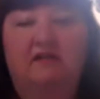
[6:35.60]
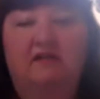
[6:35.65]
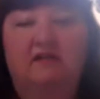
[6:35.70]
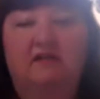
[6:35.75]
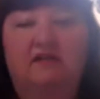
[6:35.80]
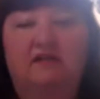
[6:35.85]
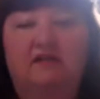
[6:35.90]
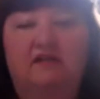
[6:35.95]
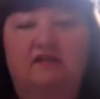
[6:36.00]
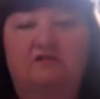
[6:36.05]

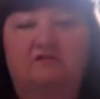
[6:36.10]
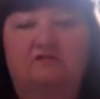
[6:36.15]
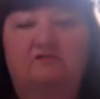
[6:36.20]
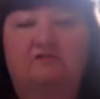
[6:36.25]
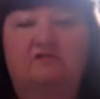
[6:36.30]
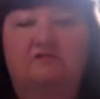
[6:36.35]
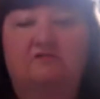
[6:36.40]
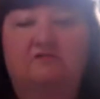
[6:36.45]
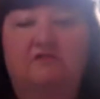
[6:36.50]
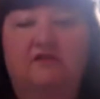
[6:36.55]
that you
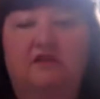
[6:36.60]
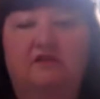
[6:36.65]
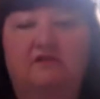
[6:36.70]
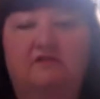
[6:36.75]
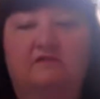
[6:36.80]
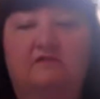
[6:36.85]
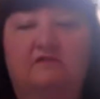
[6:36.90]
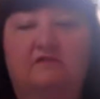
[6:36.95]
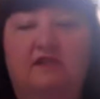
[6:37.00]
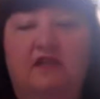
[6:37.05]

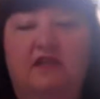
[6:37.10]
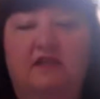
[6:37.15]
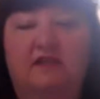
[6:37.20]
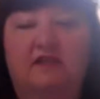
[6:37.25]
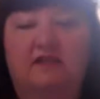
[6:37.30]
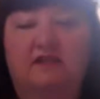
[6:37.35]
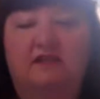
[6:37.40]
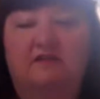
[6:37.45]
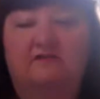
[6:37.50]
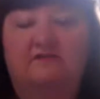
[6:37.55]
follow
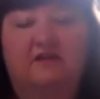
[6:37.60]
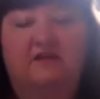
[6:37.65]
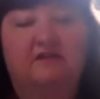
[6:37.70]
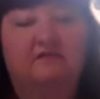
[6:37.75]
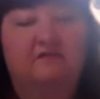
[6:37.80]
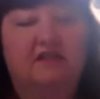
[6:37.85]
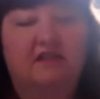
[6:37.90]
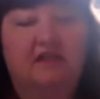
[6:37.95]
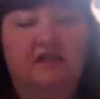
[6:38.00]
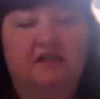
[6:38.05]
the following
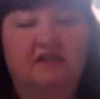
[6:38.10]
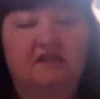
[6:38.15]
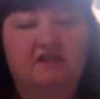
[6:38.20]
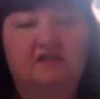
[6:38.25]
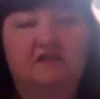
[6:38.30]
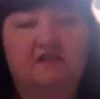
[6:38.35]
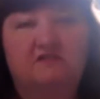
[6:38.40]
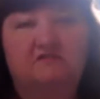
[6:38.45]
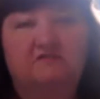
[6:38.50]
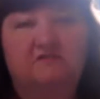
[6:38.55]

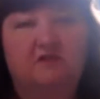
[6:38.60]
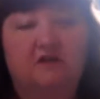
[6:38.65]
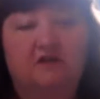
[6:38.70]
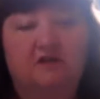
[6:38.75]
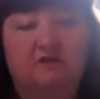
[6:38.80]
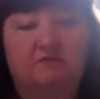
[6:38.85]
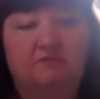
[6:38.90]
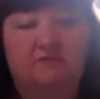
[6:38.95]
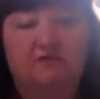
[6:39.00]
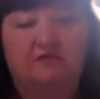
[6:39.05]
actions for our
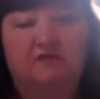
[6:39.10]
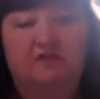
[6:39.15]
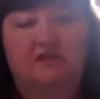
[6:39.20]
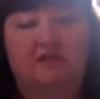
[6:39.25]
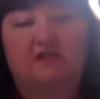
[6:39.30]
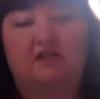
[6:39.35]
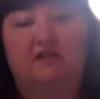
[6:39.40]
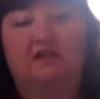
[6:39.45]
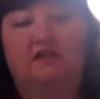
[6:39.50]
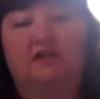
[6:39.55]
community.